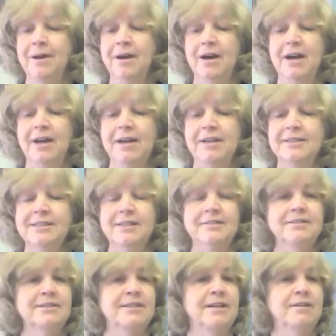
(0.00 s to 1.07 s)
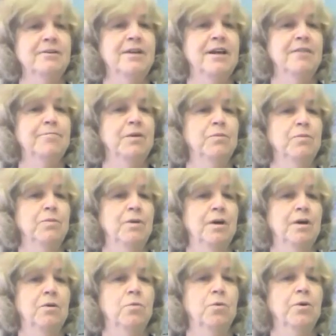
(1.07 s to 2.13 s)
I since then have been
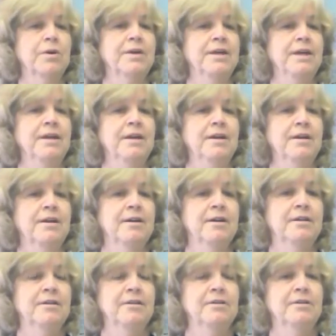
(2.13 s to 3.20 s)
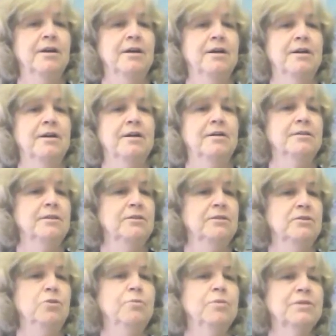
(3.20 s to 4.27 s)
working
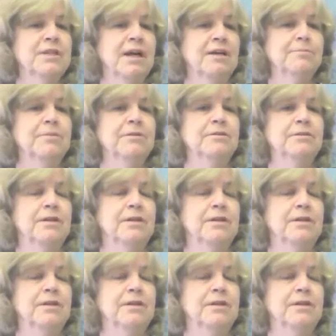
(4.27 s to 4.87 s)
numerous hospitals,